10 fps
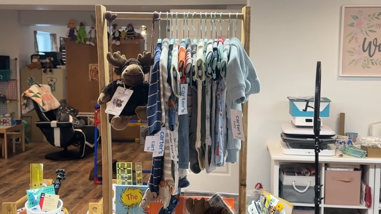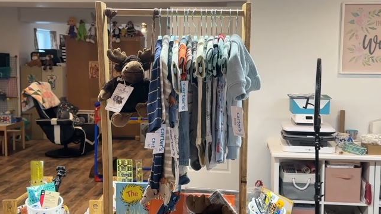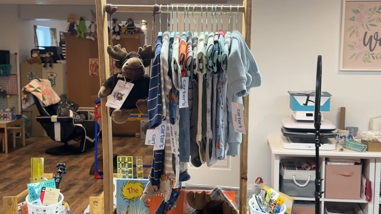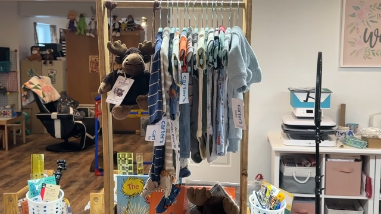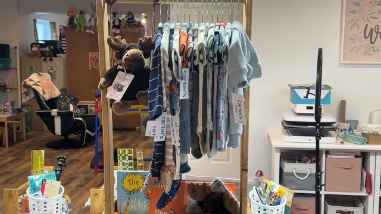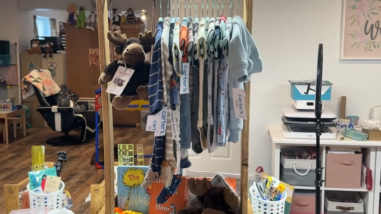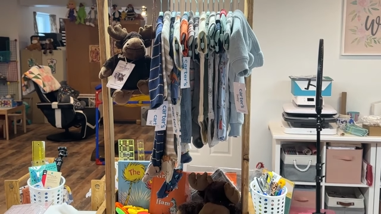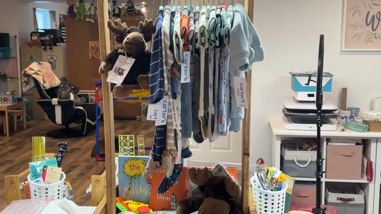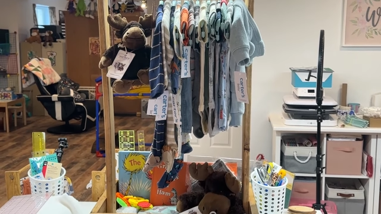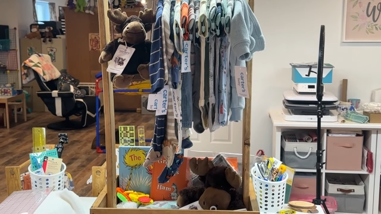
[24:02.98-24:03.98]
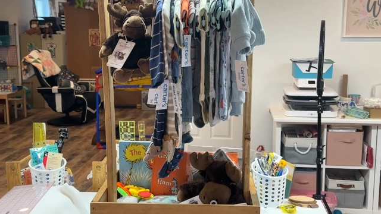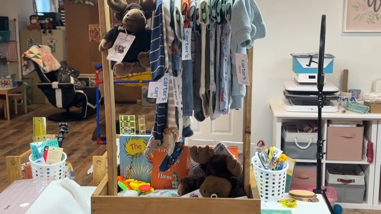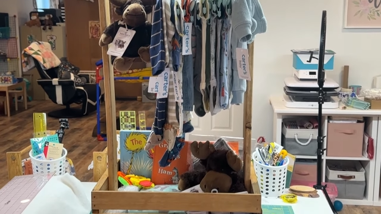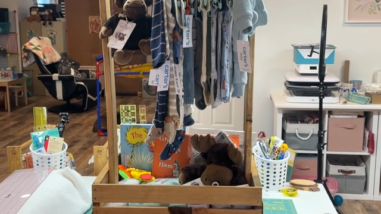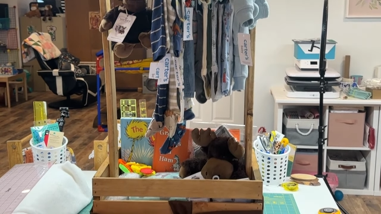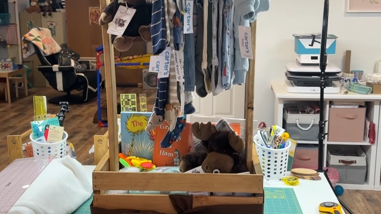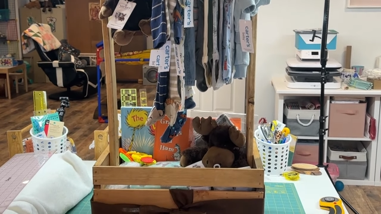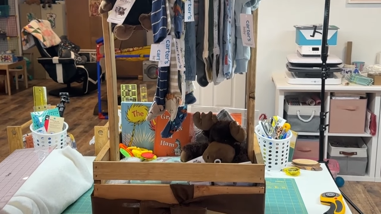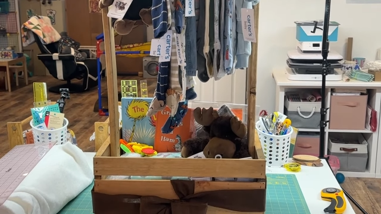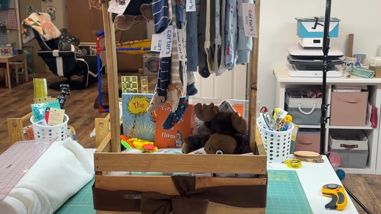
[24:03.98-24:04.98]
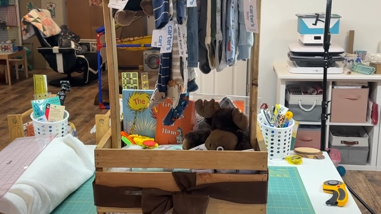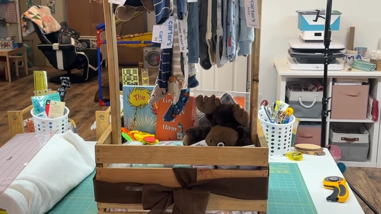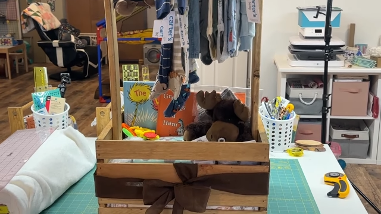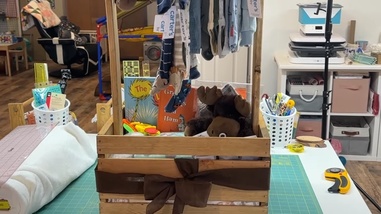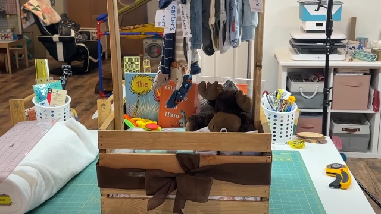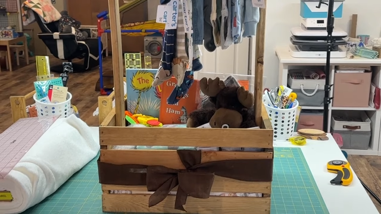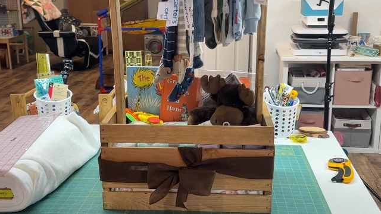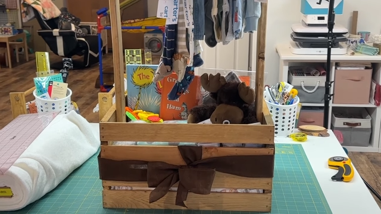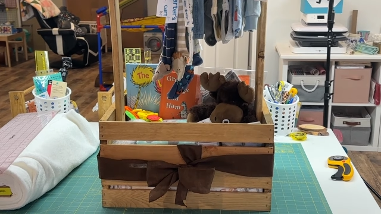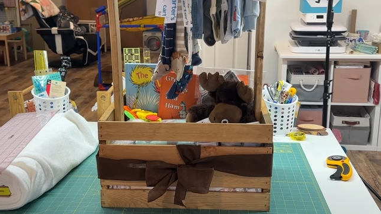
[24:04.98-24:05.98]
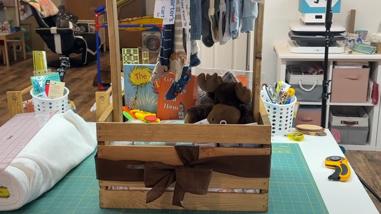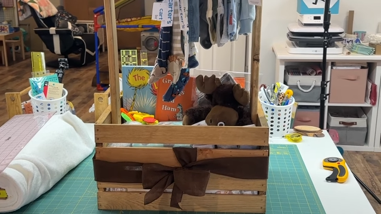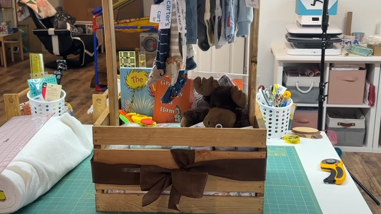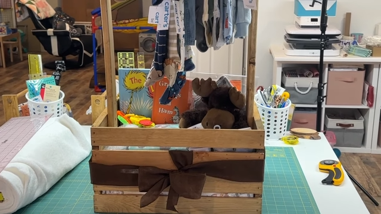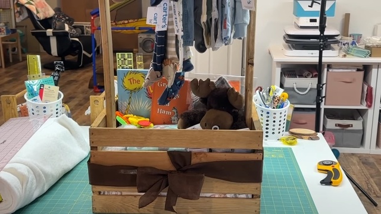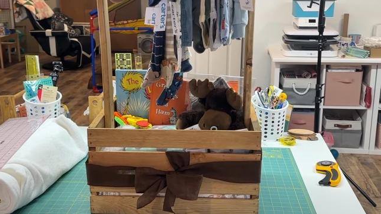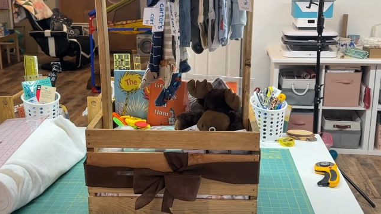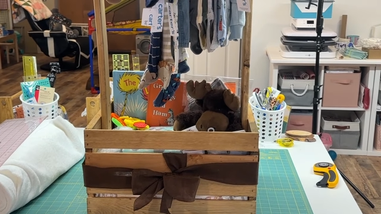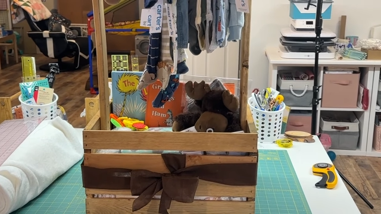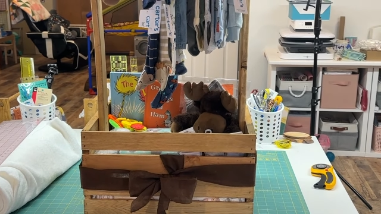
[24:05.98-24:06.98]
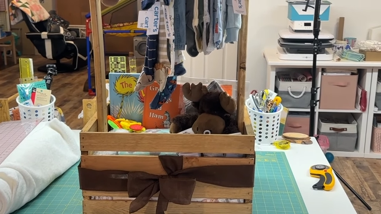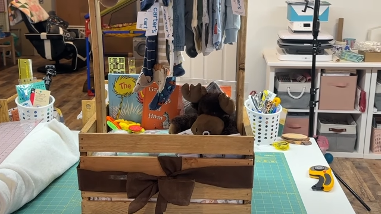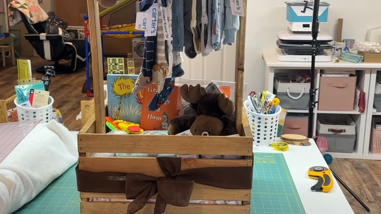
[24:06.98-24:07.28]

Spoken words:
(no speaker visible)